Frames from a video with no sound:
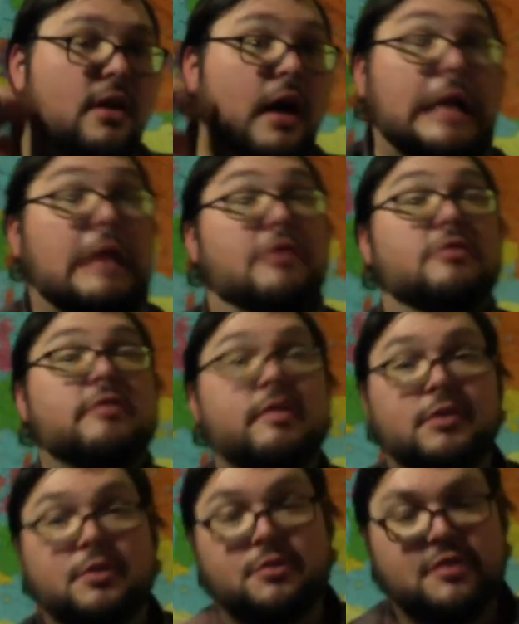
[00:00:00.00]
another
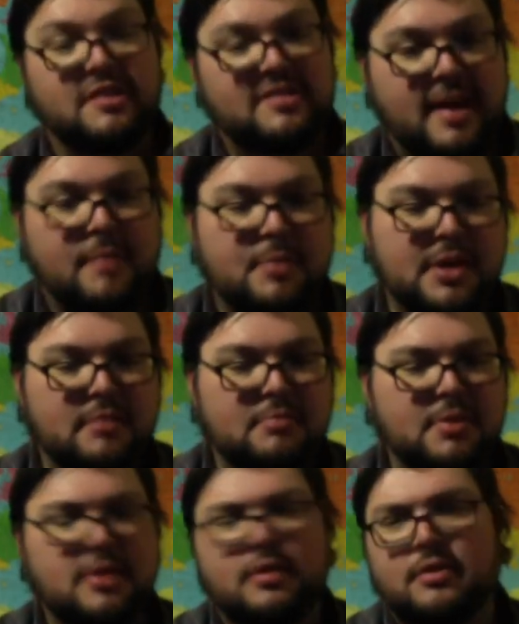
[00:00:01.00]
revolution is happening,
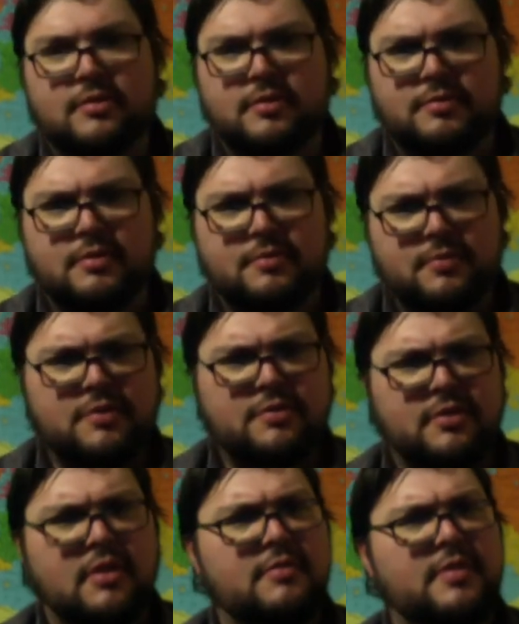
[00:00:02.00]
because if the French
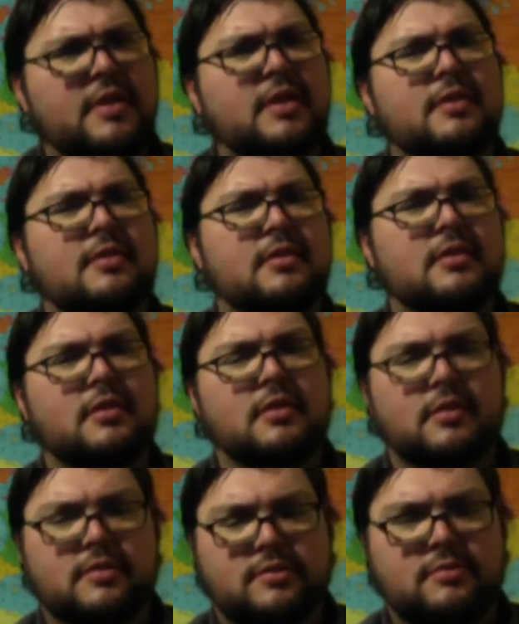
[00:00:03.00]
love anything, it's